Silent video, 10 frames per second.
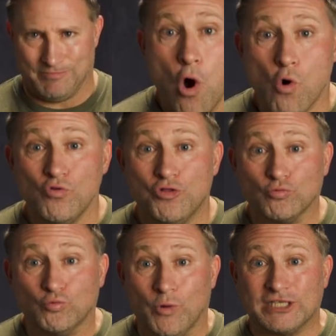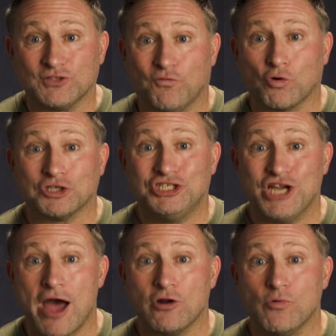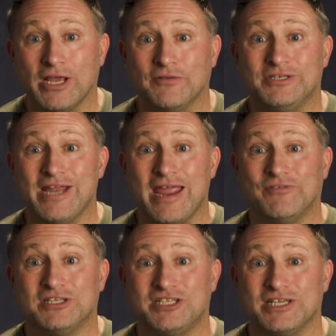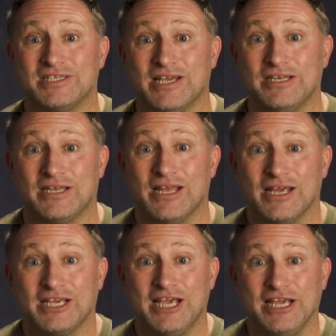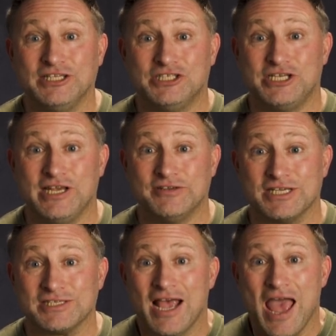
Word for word: Oh, the rich foreshadowing of David's descendant, King Jesus,